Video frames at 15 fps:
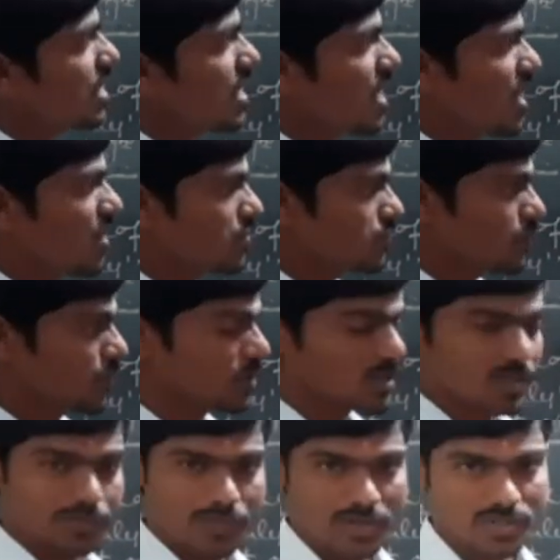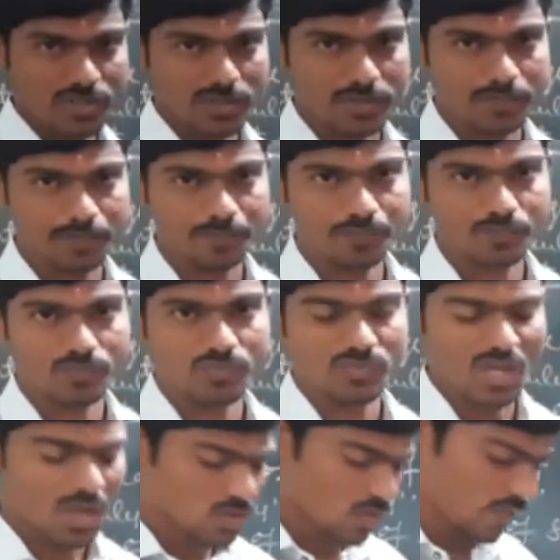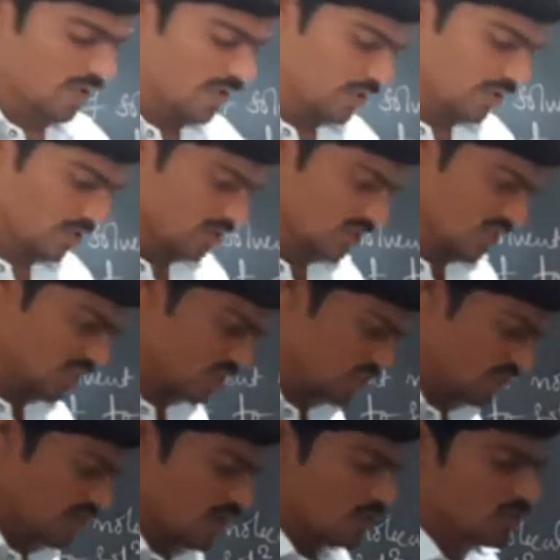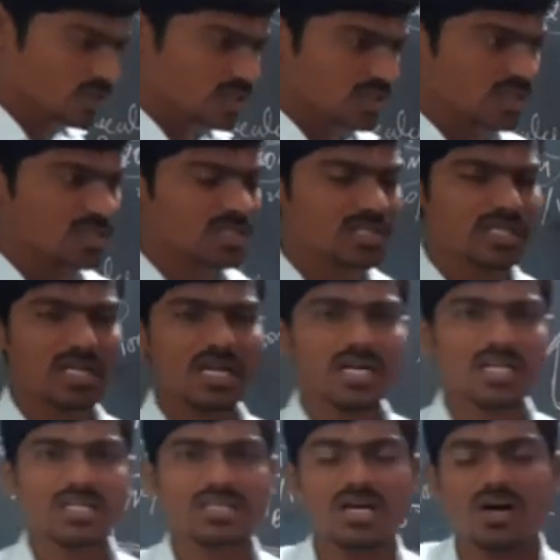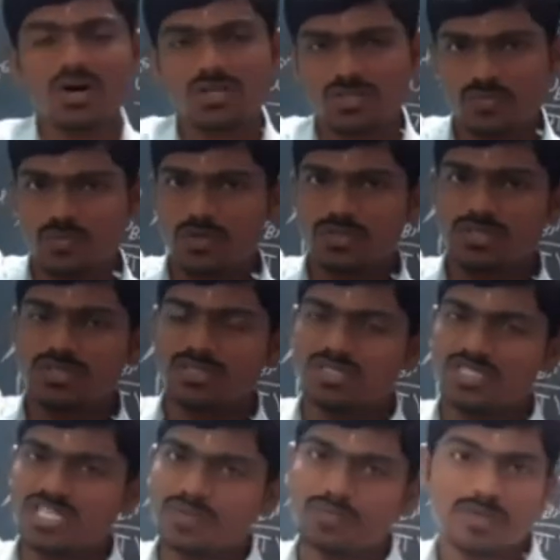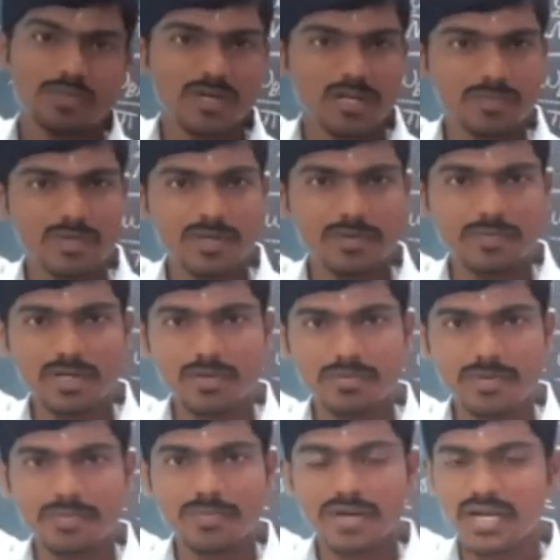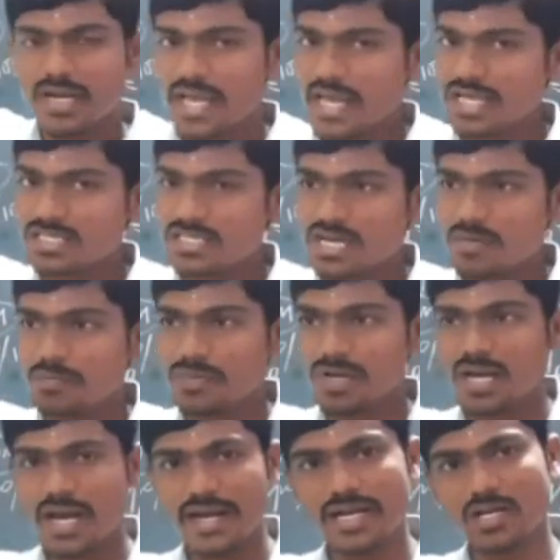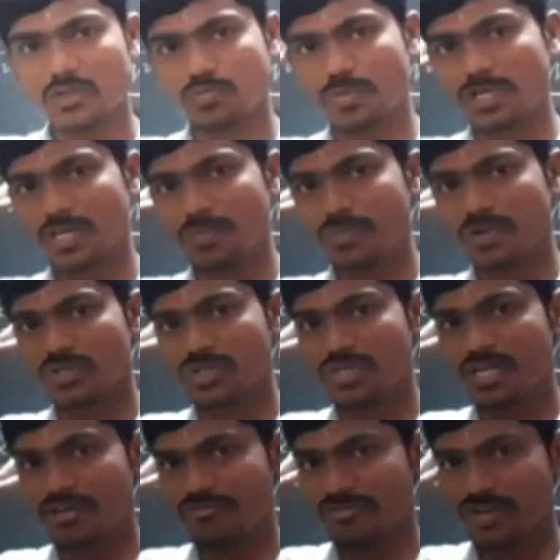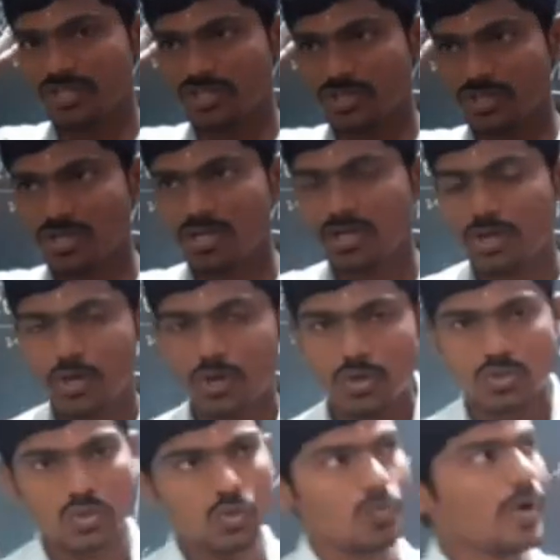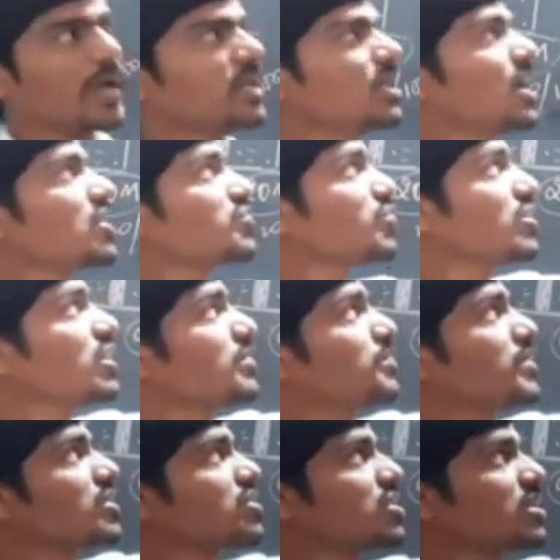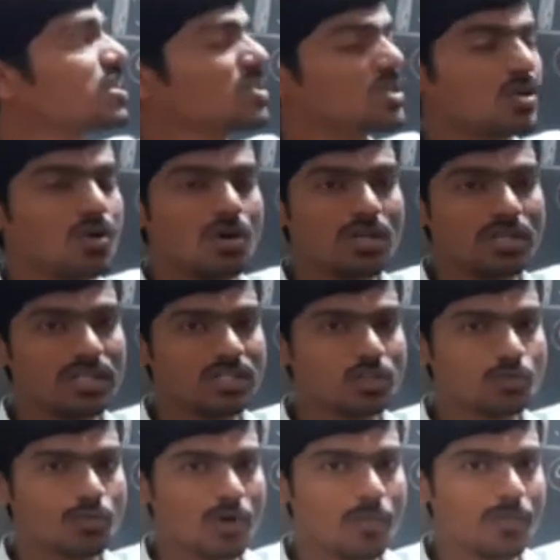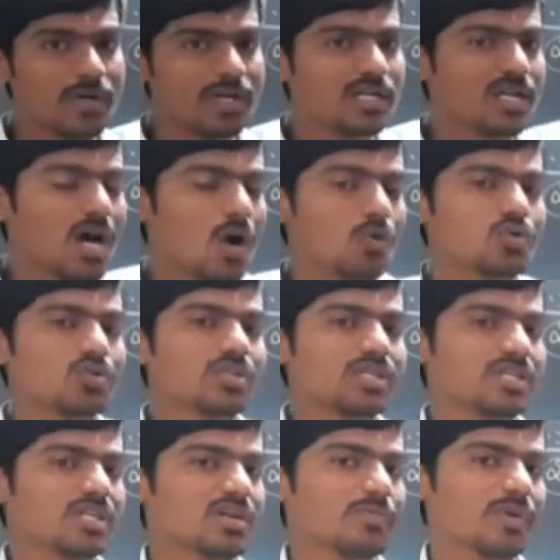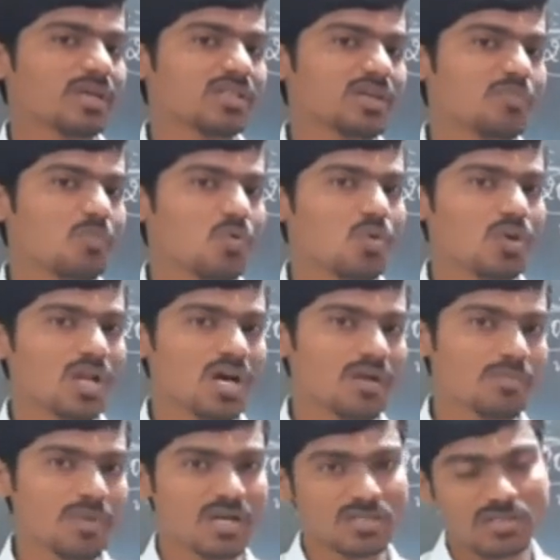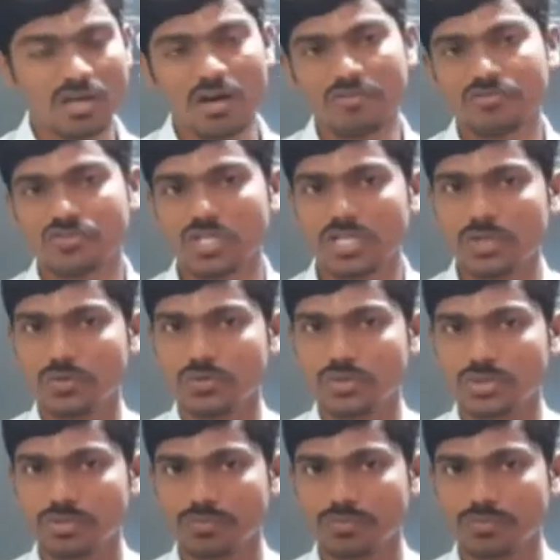osmotic pressure. So we have discussed regarding the osmosis, semi-permeable membrane, example, and osmotic pressure definition. So why the osmotic pressure is a colligative property and how to determine the molar mass of solute.